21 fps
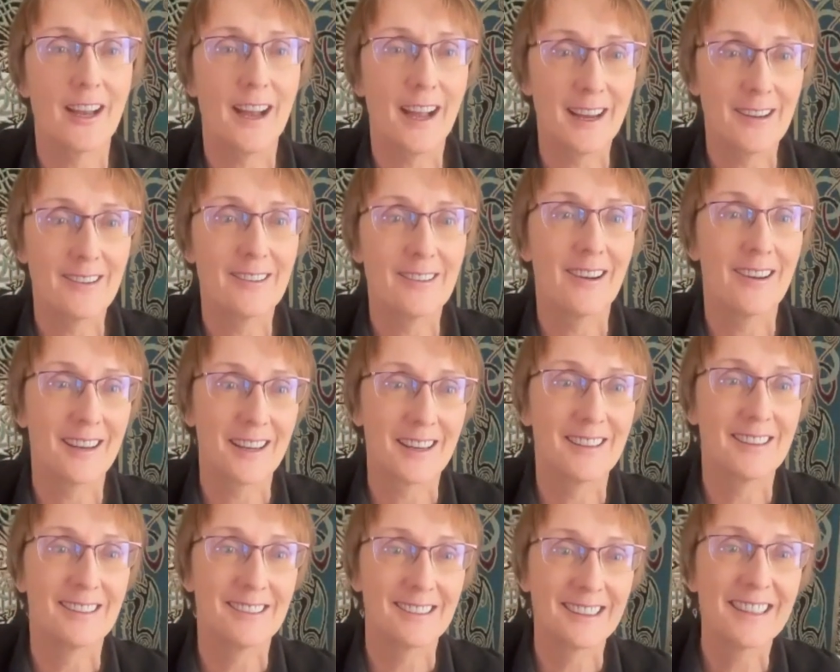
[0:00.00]

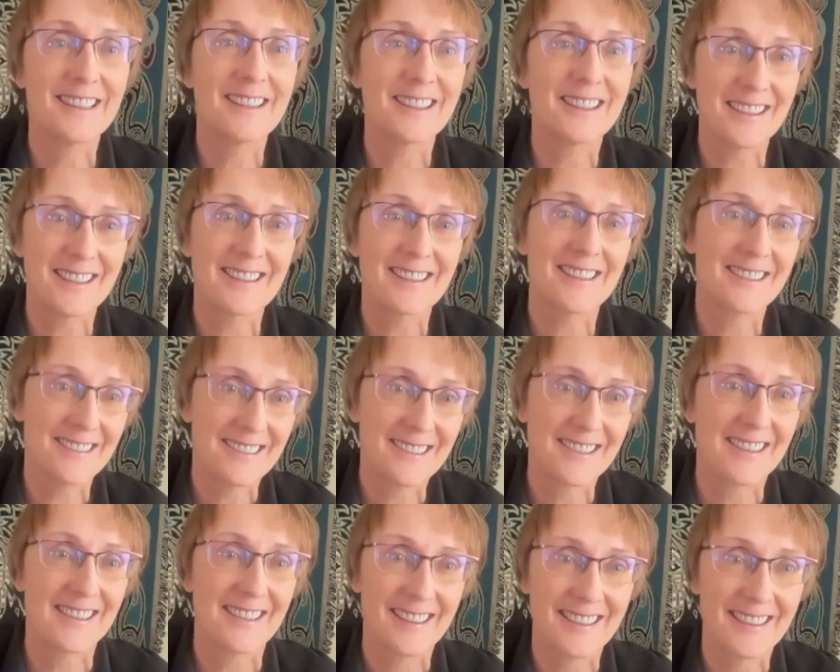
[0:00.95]
hierarchical
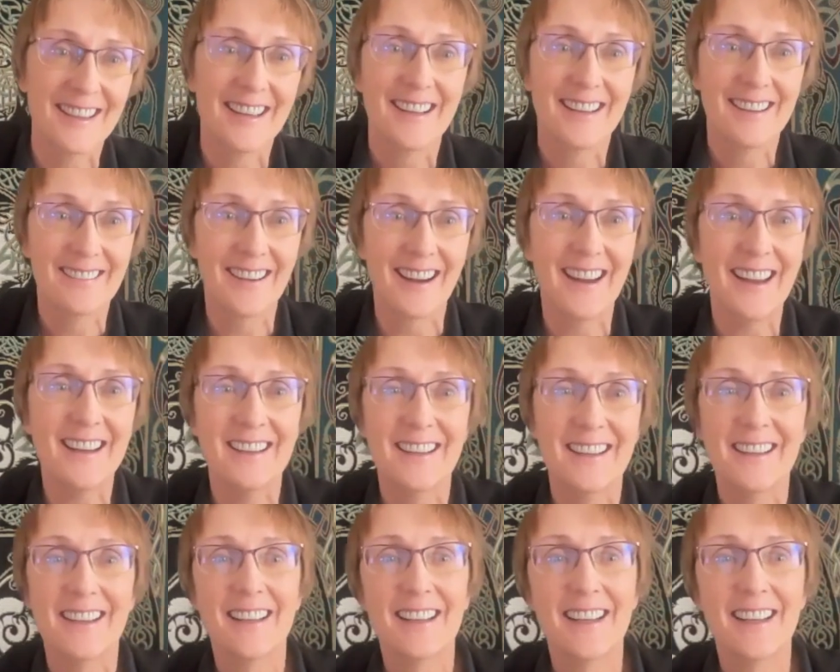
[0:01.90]
institution right mm-hmm.